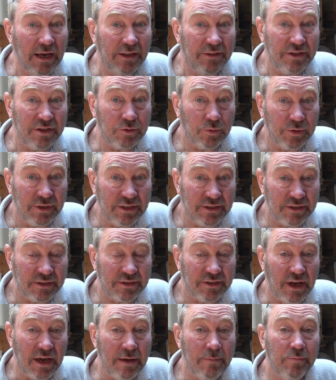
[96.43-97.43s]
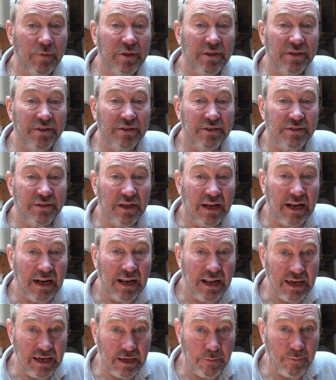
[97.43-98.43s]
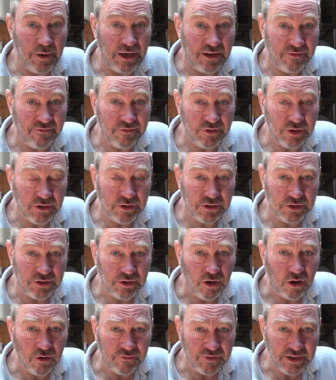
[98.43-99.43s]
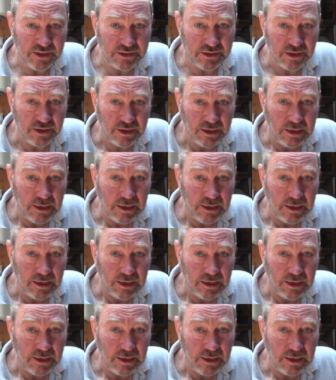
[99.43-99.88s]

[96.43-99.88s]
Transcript: This one is the same, but this is the click pen version of it.